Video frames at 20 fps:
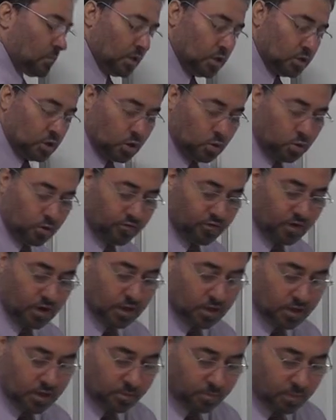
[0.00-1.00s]
So we fill
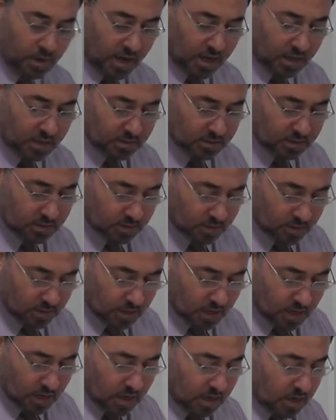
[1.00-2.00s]
in the blanks,
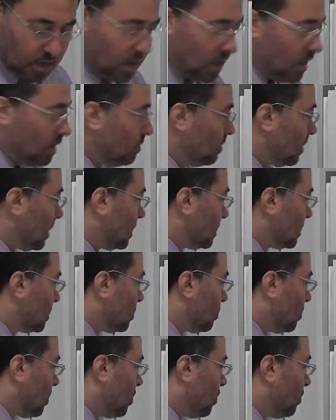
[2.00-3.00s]
L
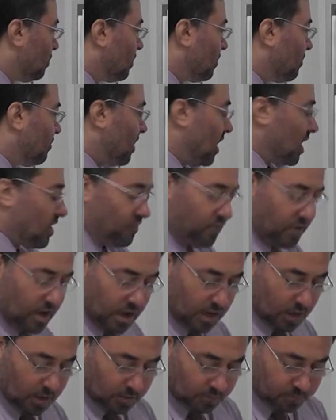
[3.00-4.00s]
plus
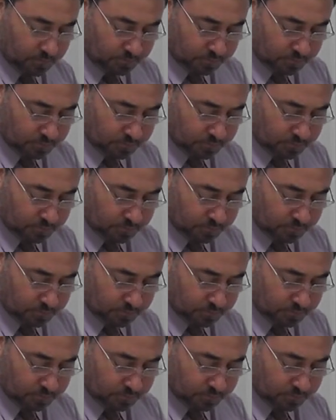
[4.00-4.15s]
1/5L.